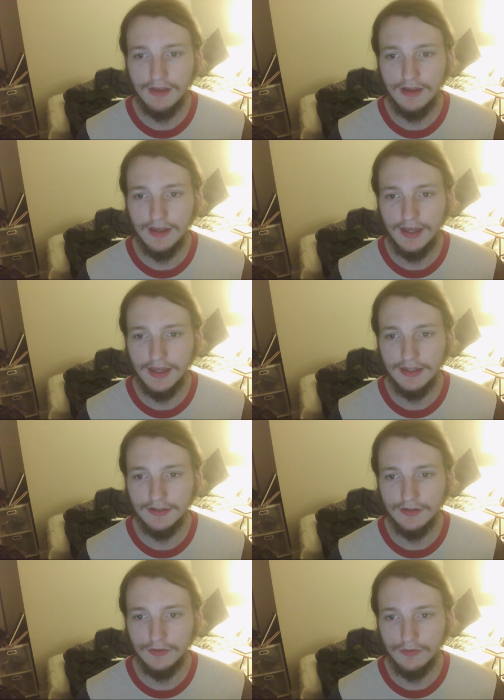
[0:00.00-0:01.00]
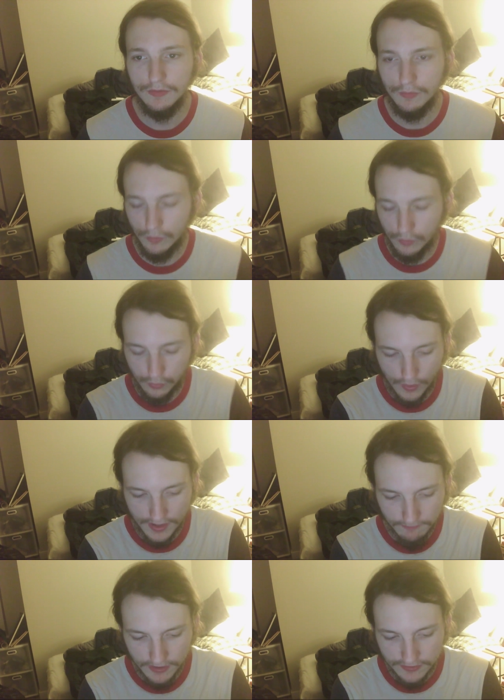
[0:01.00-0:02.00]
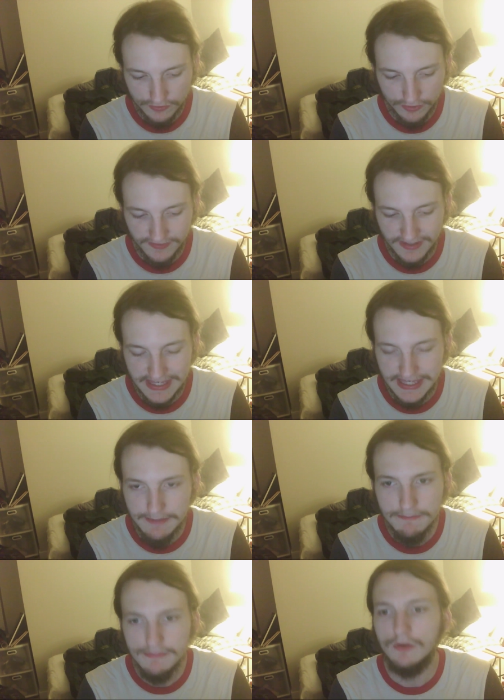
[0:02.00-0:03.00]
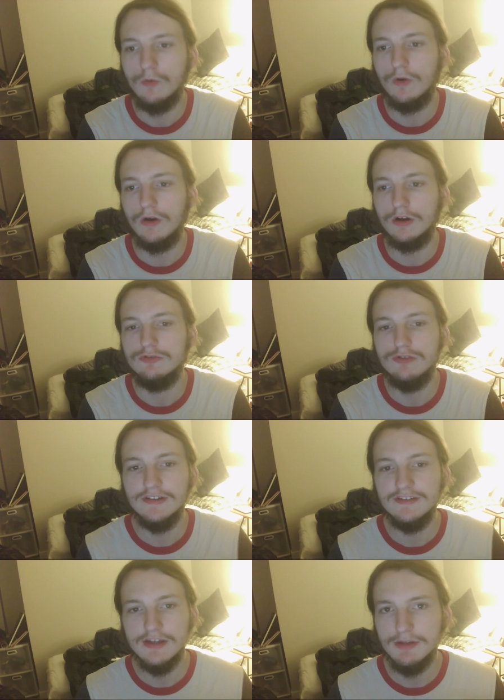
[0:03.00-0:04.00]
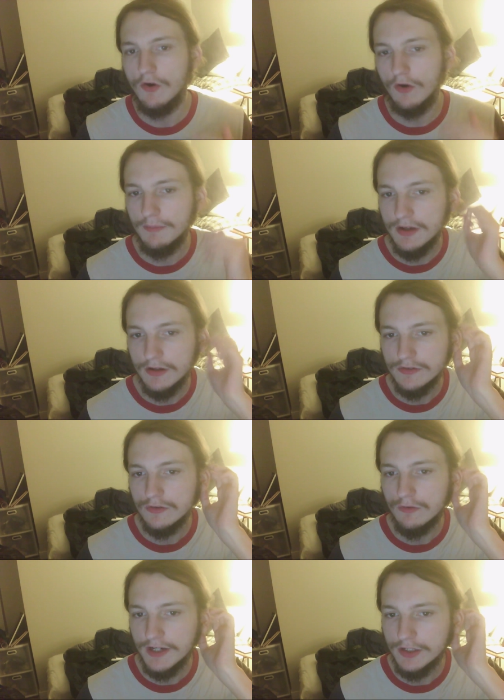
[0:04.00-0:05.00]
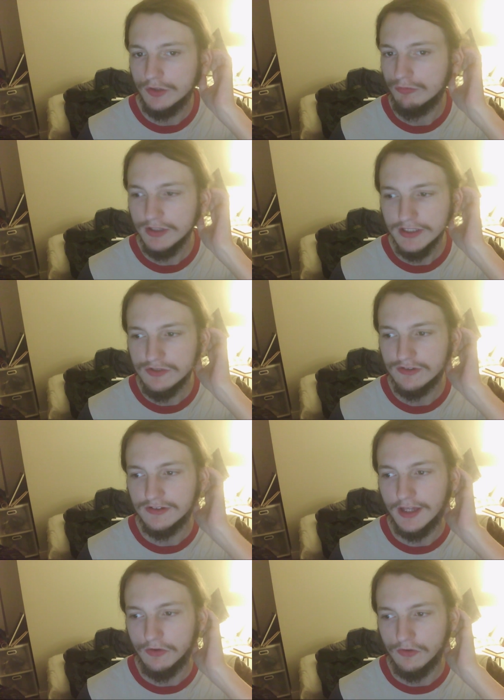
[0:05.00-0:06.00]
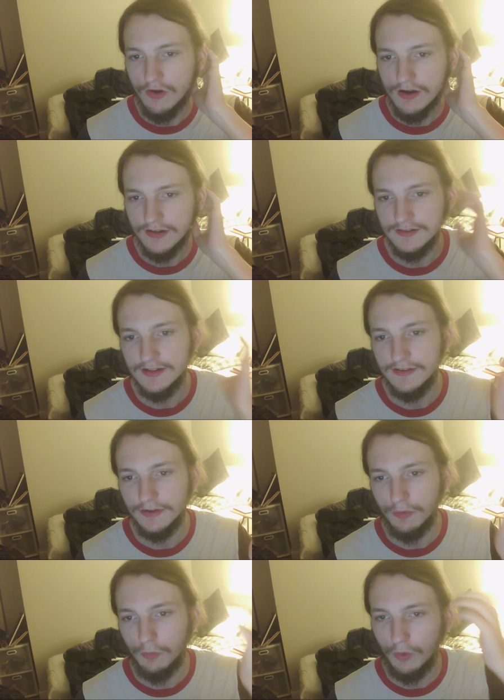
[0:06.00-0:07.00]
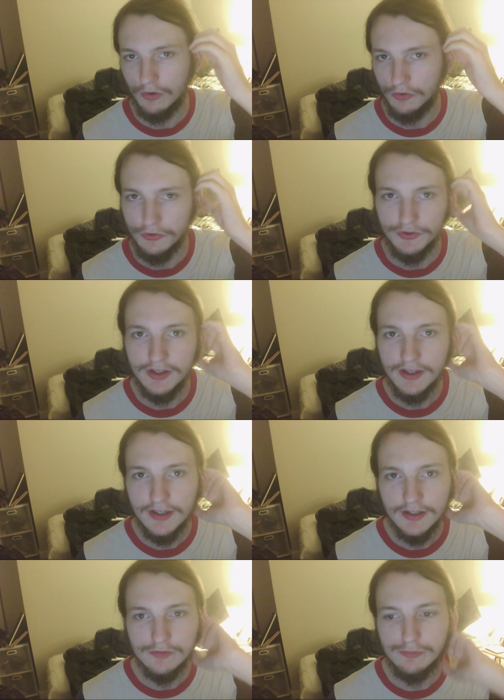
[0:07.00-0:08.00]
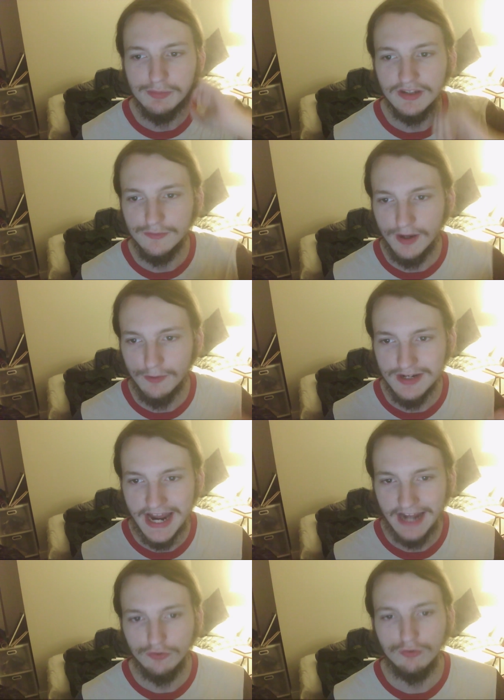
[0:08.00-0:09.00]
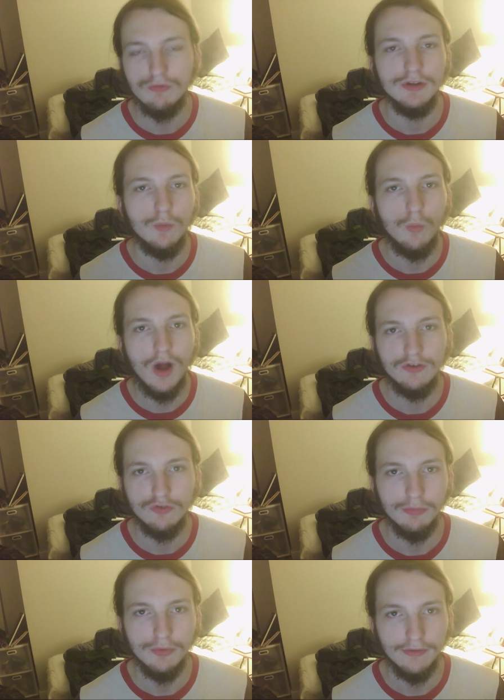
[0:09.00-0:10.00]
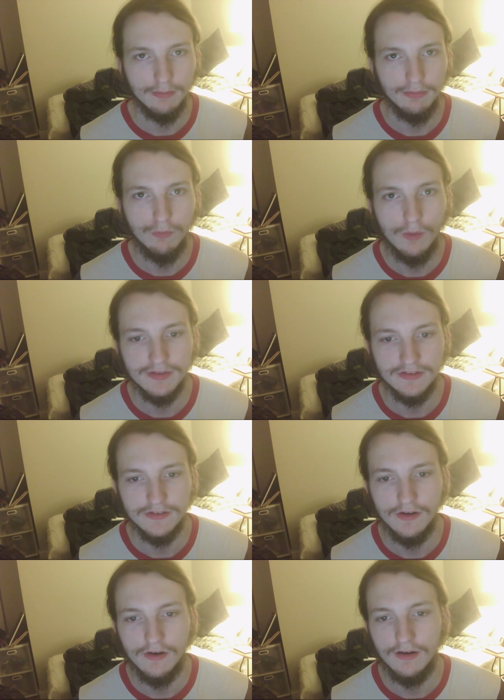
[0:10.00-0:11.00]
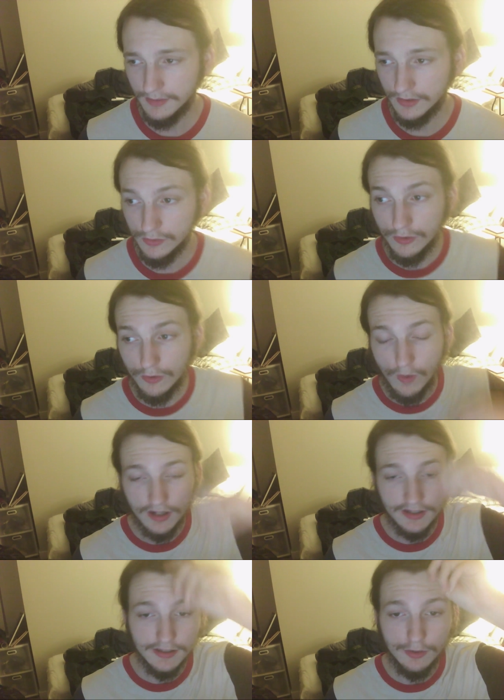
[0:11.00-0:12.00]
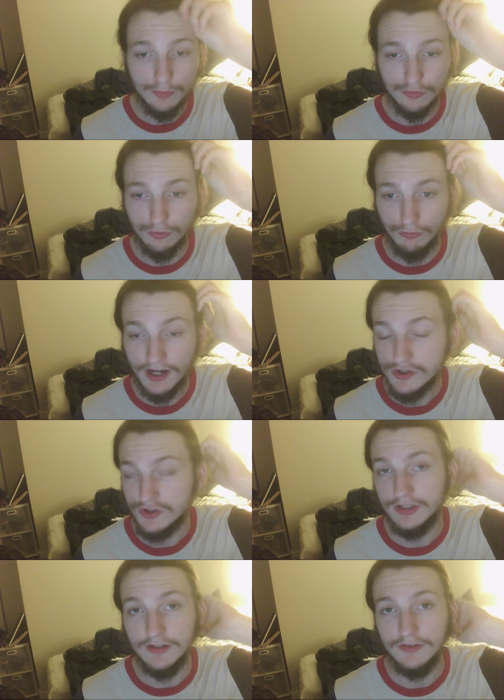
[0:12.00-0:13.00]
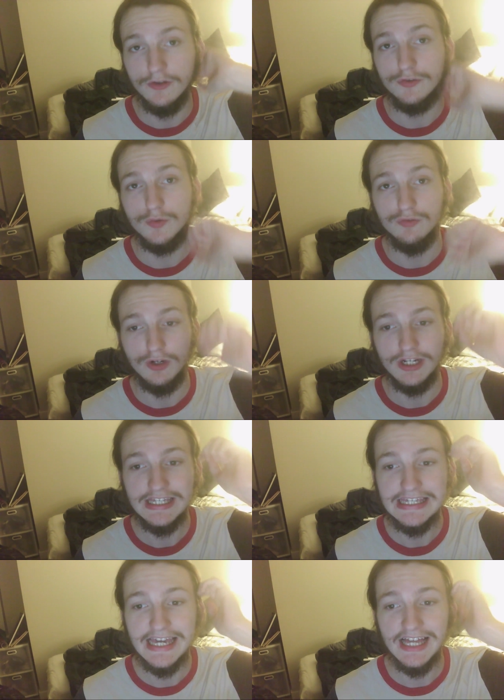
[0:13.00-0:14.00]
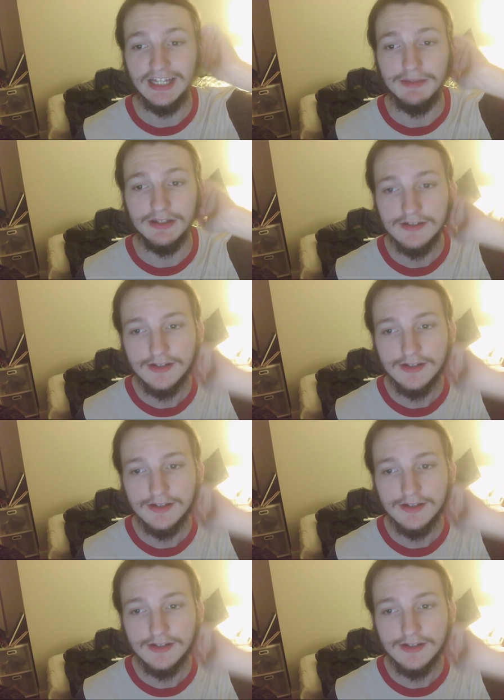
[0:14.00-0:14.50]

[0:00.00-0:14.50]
and whenever it's just him or just him and Armie on screen, you really just get lost in their world just because of how natural and watchable their performances are. Luca Guadagnino's direction is also a very key element